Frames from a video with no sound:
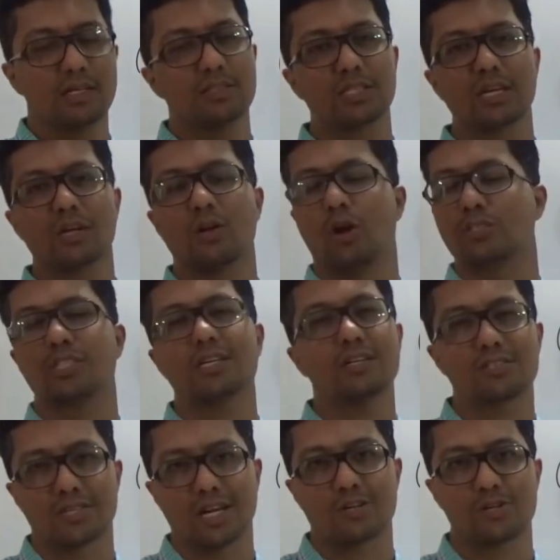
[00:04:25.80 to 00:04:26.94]
See, in
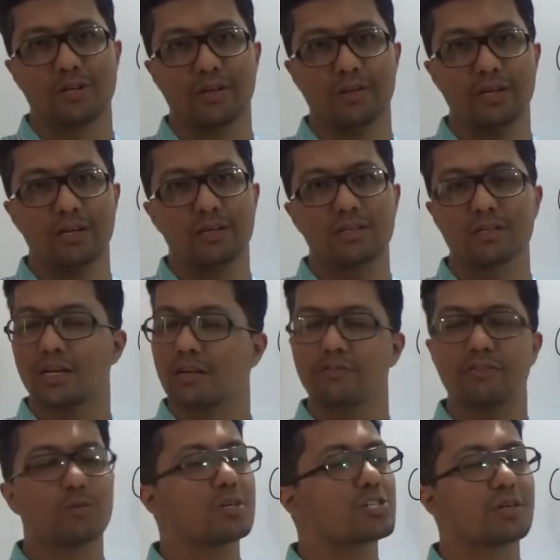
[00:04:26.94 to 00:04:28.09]
logical section, the
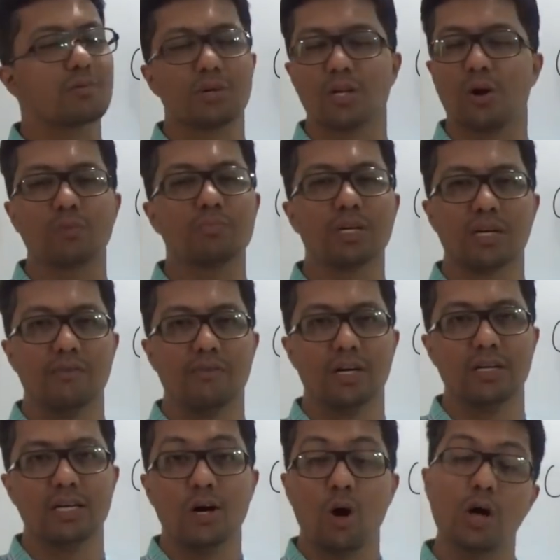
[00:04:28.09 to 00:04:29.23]
information may not be
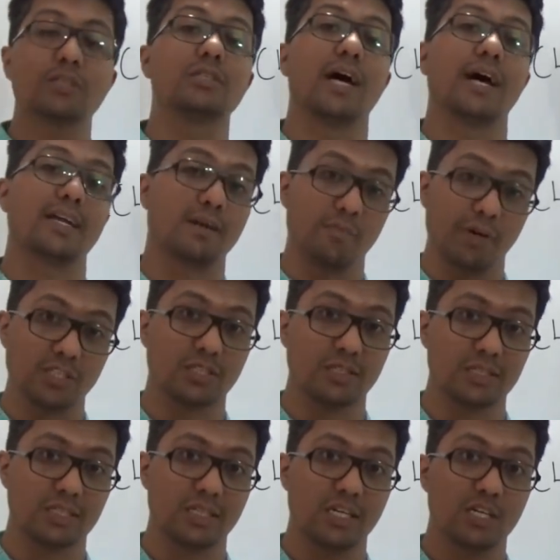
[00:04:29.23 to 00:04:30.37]
given on a direct
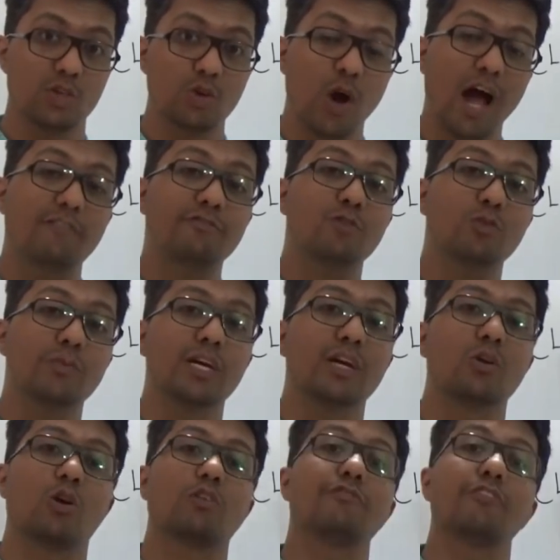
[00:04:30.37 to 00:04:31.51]
basis. You have to make
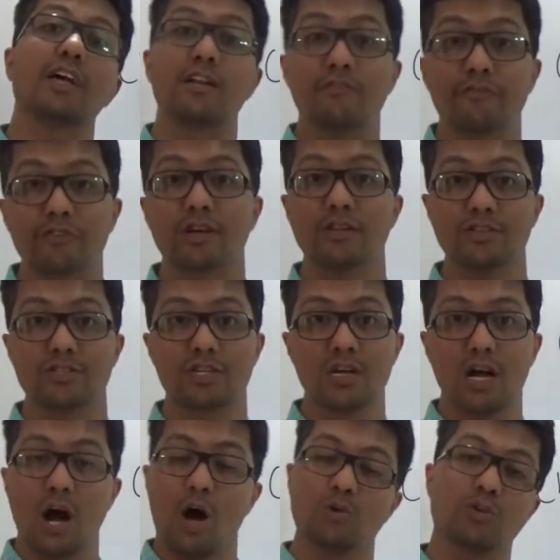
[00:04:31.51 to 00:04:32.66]
a lot of
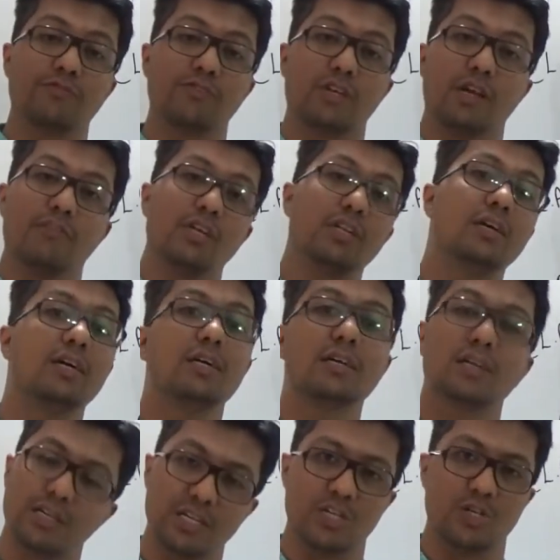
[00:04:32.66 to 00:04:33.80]
inference out of the given
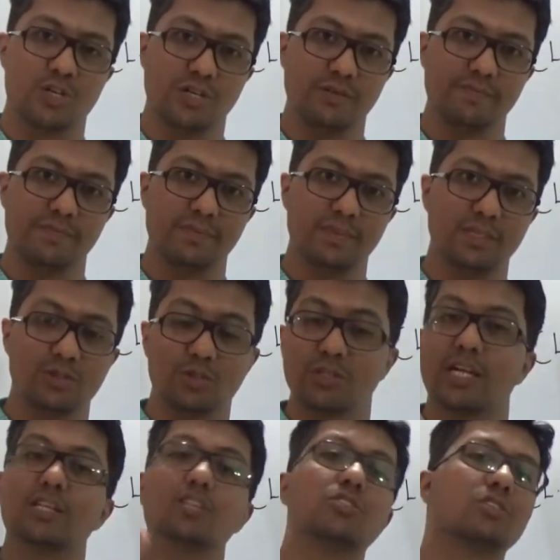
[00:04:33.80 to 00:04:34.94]
condition. So
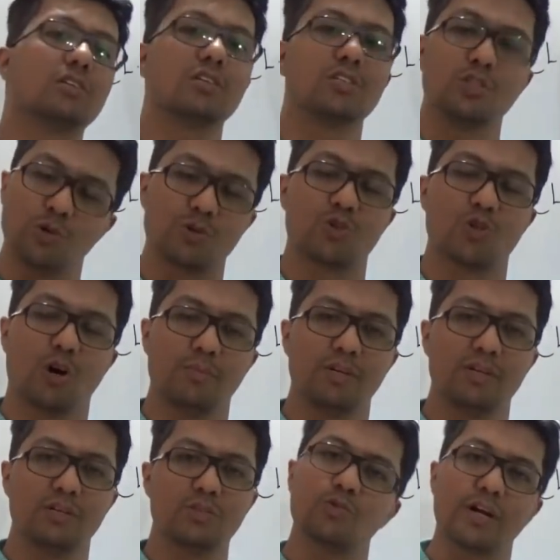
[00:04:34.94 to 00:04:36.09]
that is your job
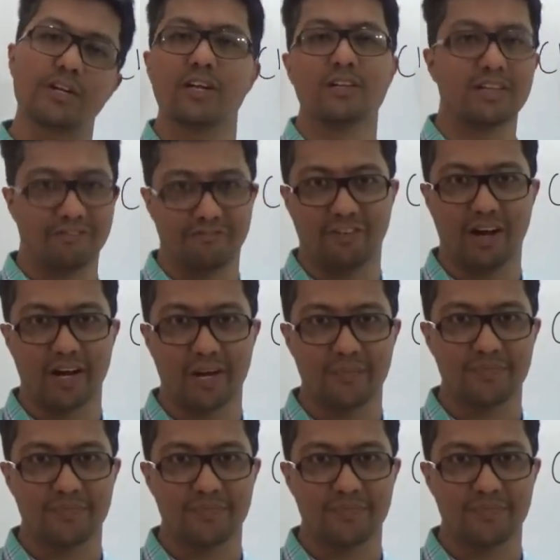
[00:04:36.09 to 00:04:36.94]
to identify.